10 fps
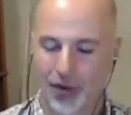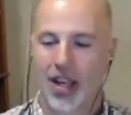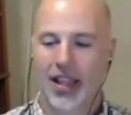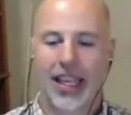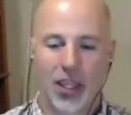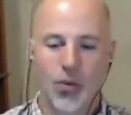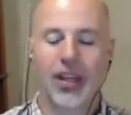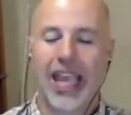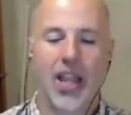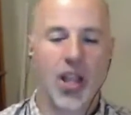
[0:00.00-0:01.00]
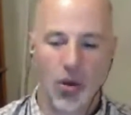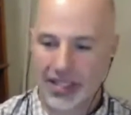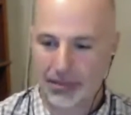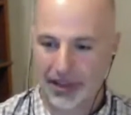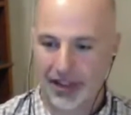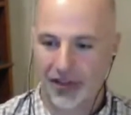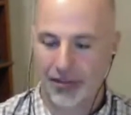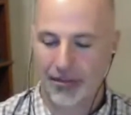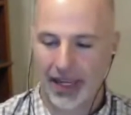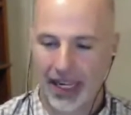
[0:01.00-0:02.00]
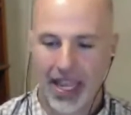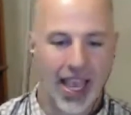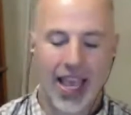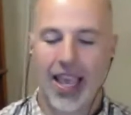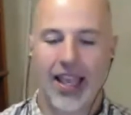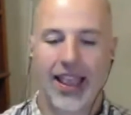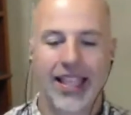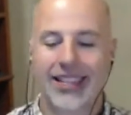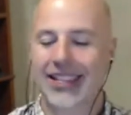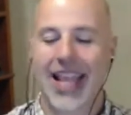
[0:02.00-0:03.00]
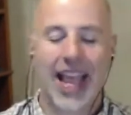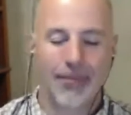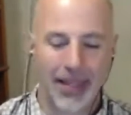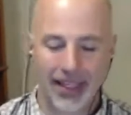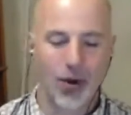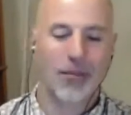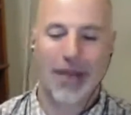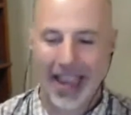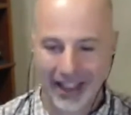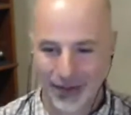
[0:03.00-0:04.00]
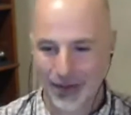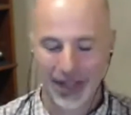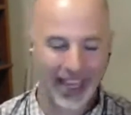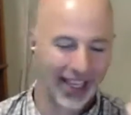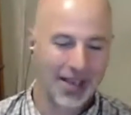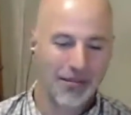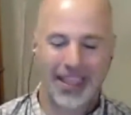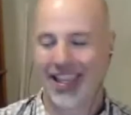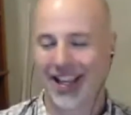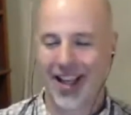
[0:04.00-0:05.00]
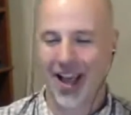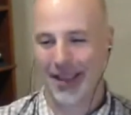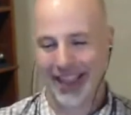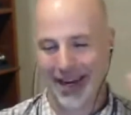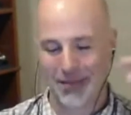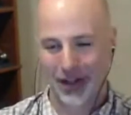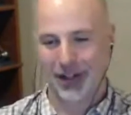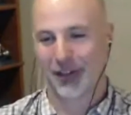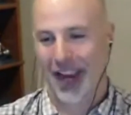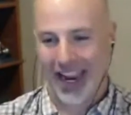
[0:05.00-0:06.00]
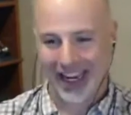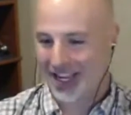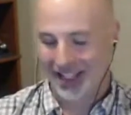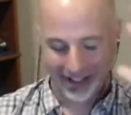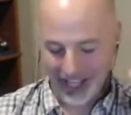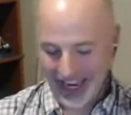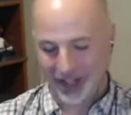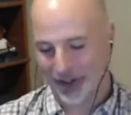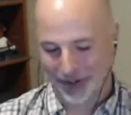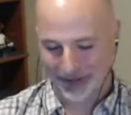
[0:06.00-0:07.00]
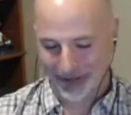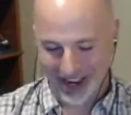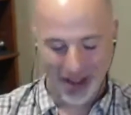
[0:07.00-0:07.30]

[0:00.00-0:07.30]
like you will get no sympathy from me. This is not me going back to like making a comment that I'm going to regret 10 years from now.